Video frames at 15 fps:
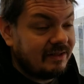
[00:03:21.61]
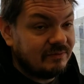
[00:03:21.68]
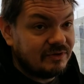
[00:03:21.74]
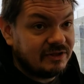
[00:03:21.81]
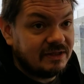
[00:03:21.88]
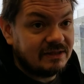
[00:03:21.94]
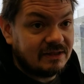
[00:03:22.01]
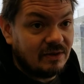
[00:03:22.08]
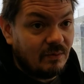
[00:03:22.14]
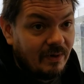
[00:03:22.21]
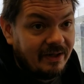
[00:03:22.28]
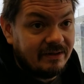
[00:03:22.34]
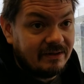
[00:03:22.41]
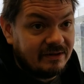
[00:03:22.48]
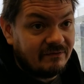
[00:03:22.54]
The machines can
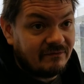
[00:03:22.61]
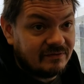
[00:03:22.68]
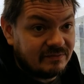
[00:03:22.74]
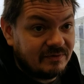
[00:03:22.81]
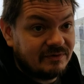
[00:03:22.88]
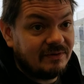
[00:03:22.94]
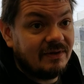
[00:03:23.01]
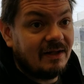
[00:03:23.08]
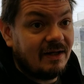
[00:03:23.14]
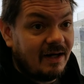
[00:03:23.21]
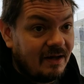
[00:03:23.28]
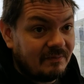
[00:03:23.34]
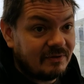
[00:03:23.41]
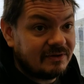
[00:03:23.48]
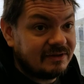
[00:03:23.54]
weigh the difference between a
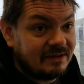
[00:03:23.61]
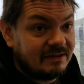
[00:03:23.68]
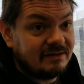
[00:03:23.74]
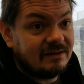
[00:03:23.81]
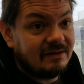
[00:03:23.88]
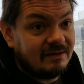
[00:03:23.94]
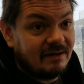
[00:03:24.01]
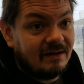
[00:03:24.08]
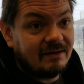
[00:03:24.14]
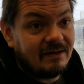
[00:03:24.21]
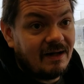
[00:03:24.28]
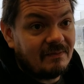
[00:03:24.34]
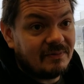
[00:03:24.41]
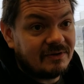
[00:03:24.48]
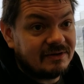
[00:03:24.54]
copper cent and a
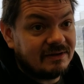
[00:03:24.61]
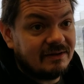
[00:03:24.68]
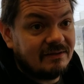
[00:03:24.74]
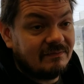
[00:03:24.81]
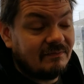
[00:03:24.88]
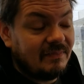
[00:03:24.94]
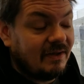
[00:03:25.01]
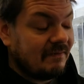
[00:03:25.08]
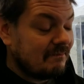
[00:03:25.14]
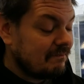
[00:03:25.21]
non-copper cent. But